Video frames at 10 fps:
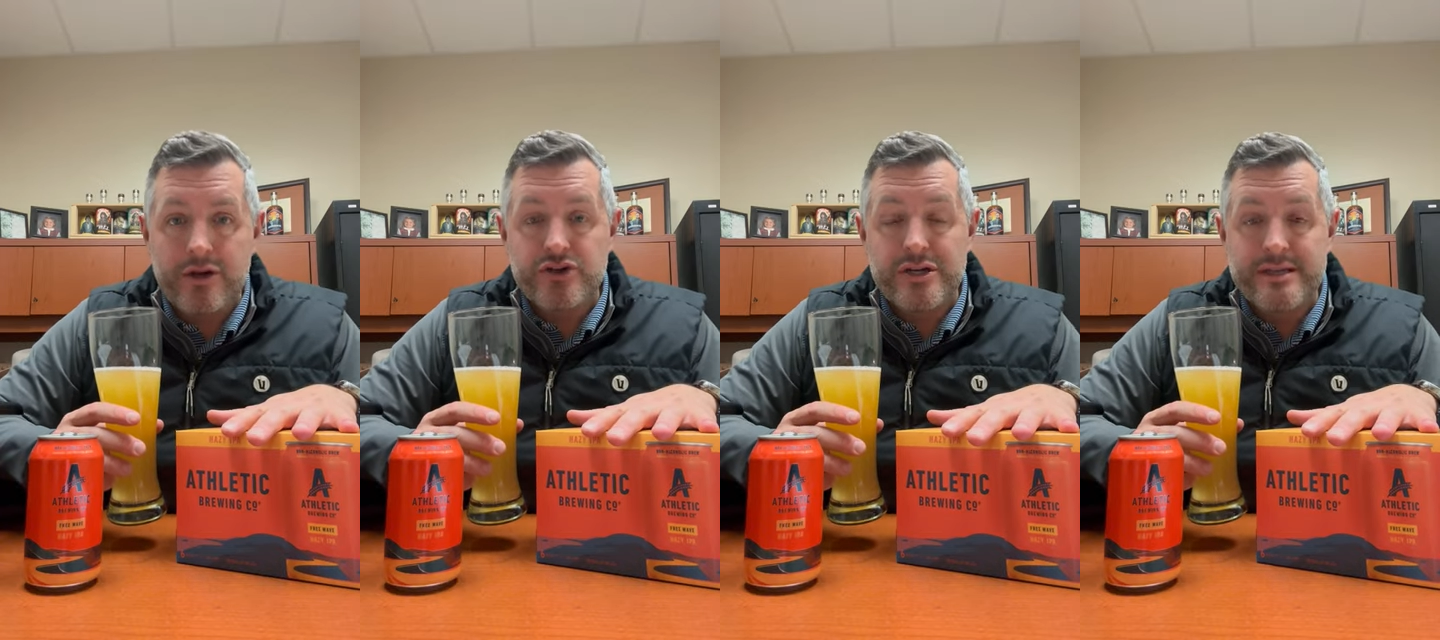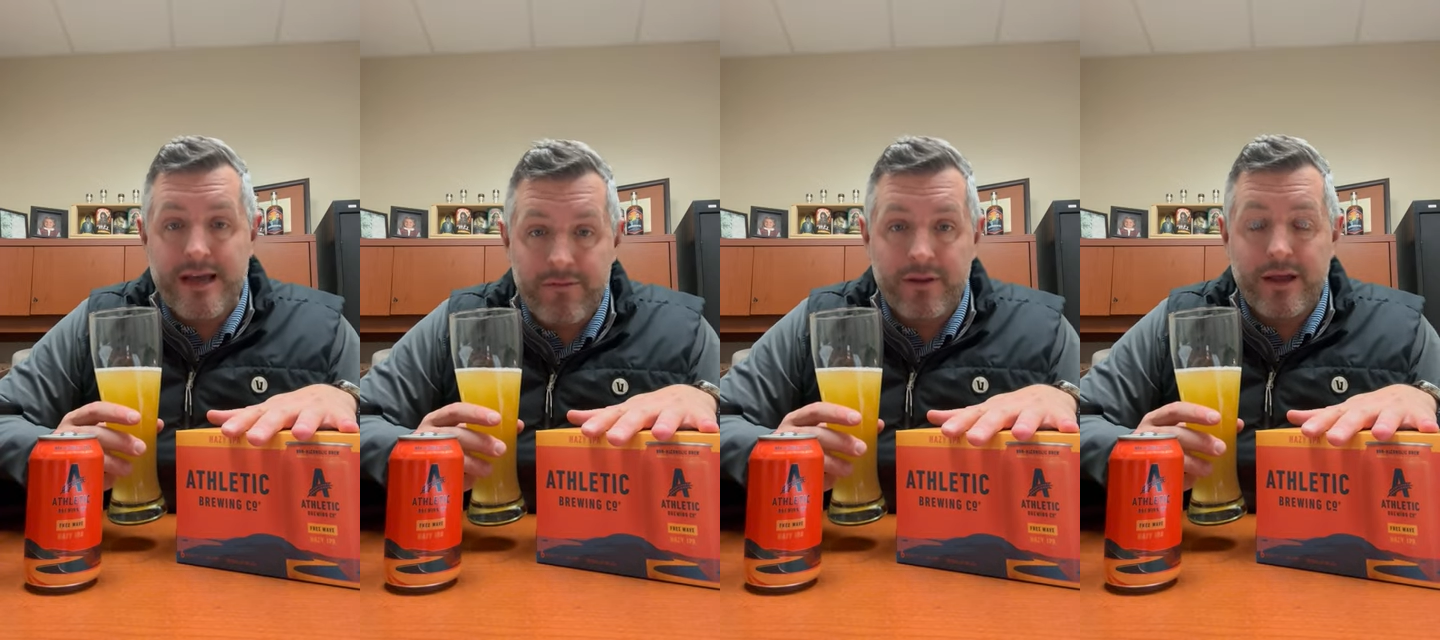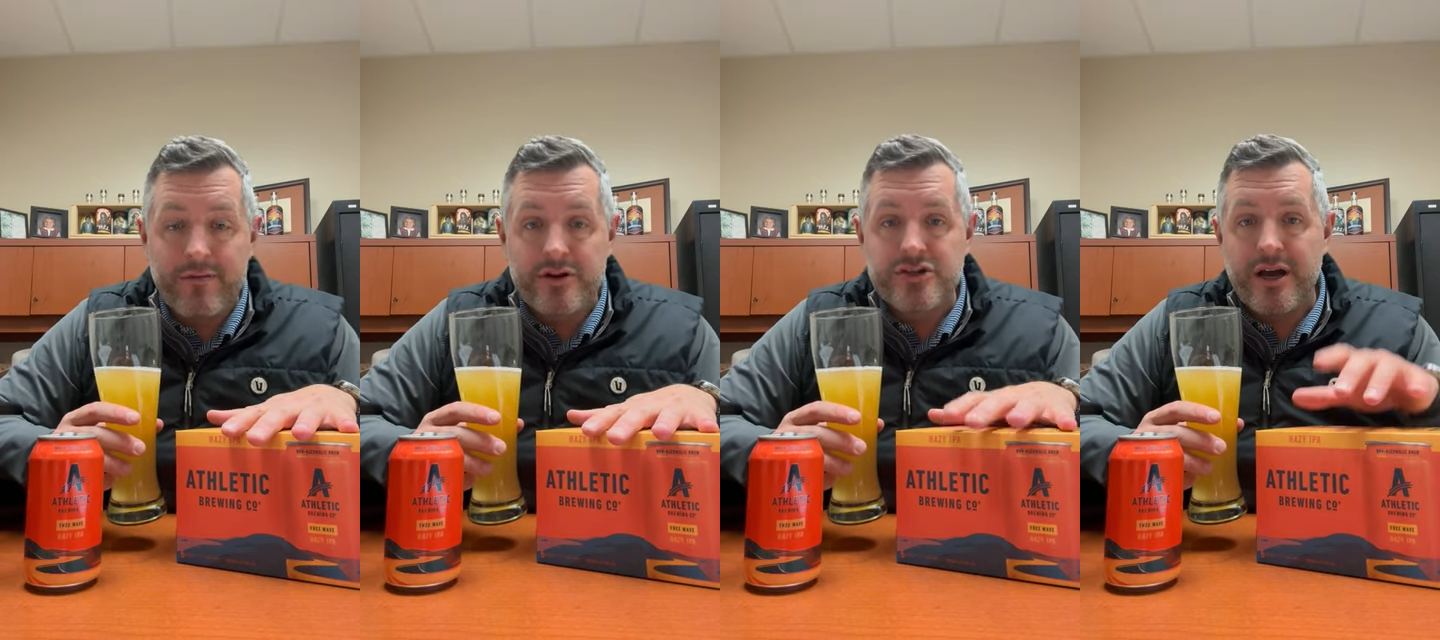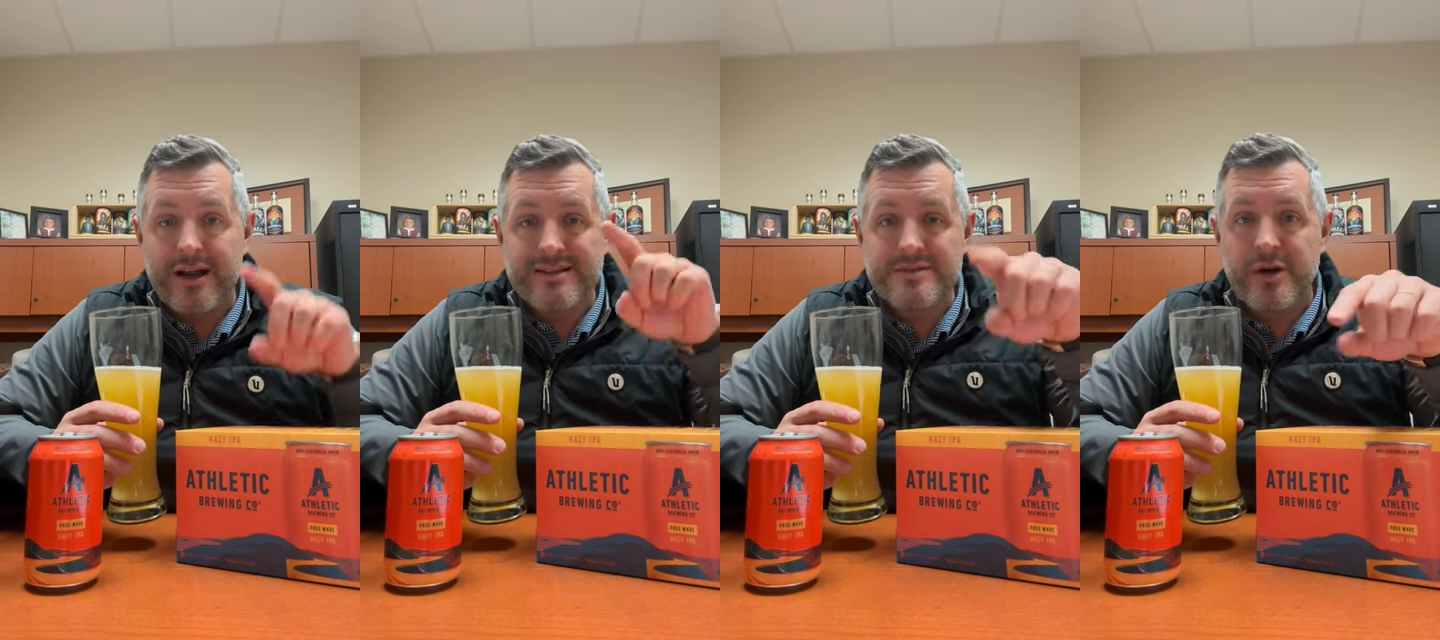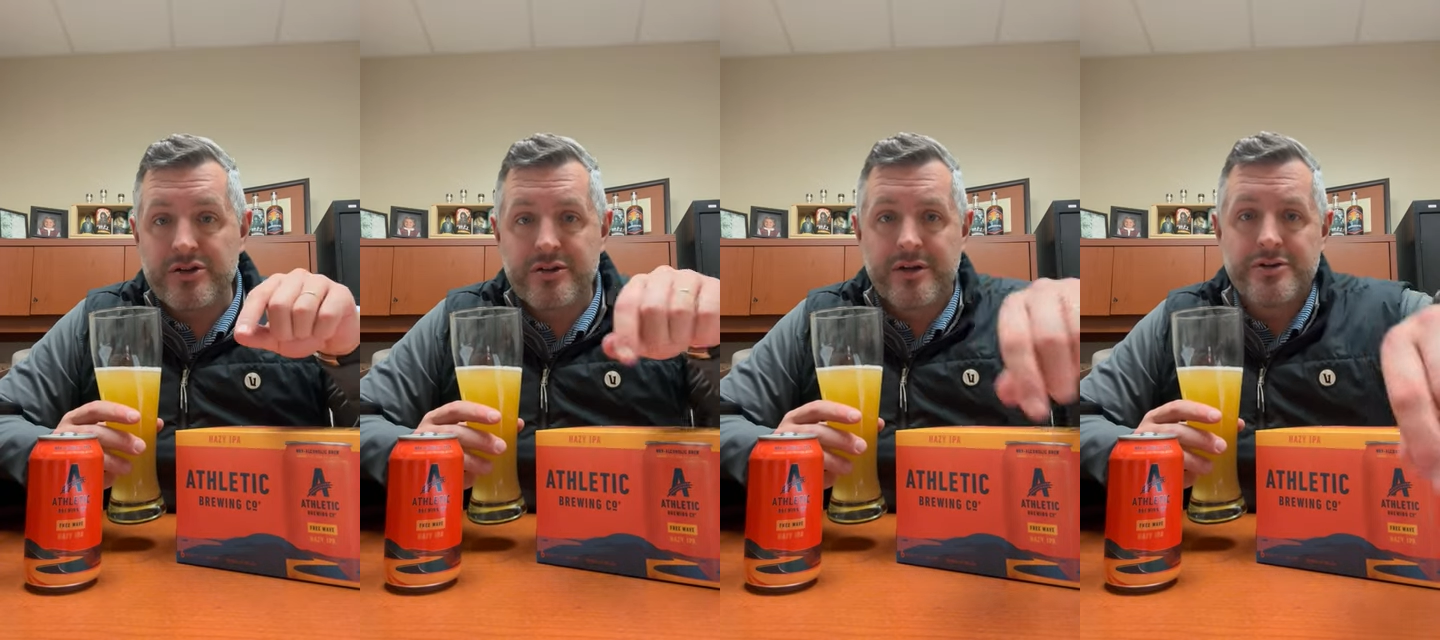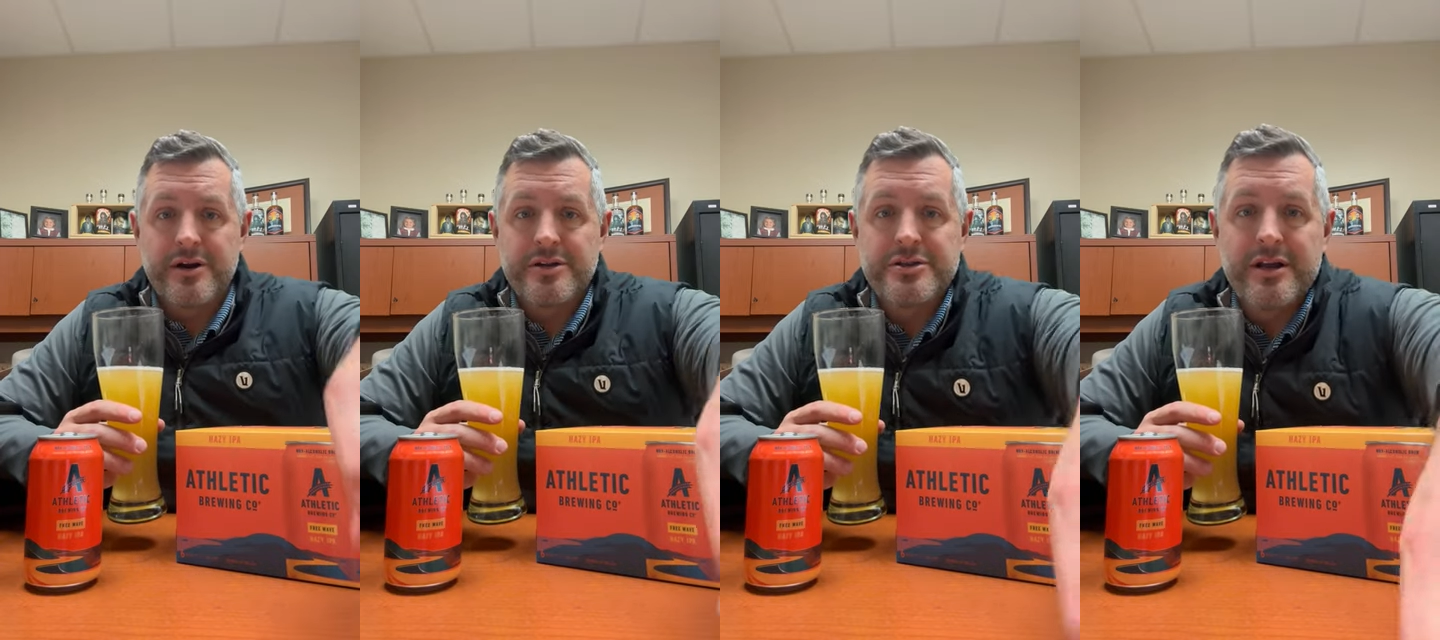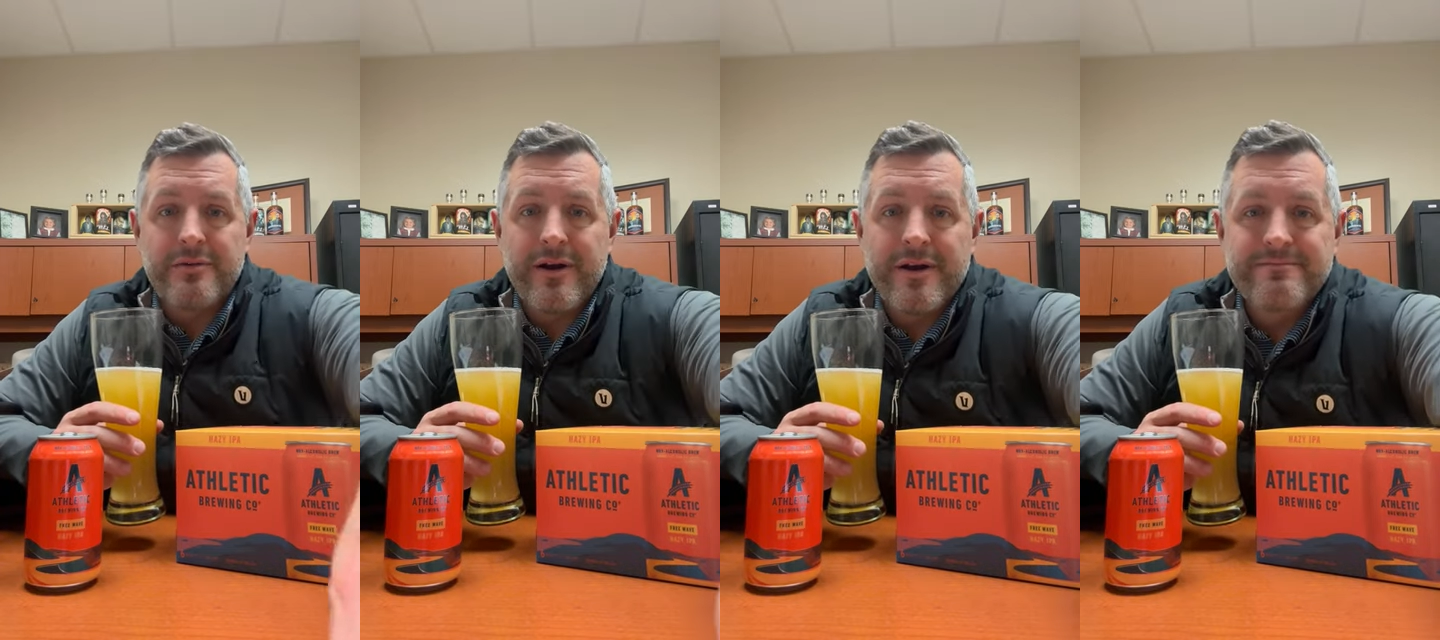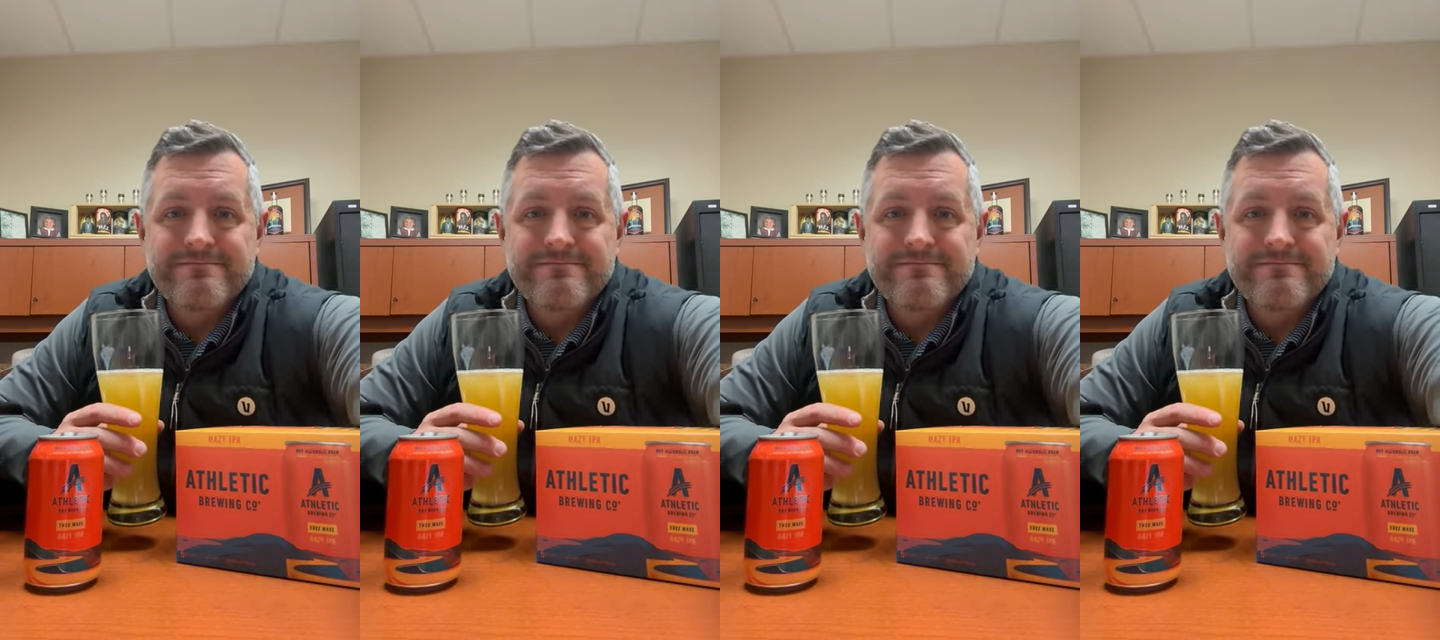you should definitely give it a shot, especially in dry January.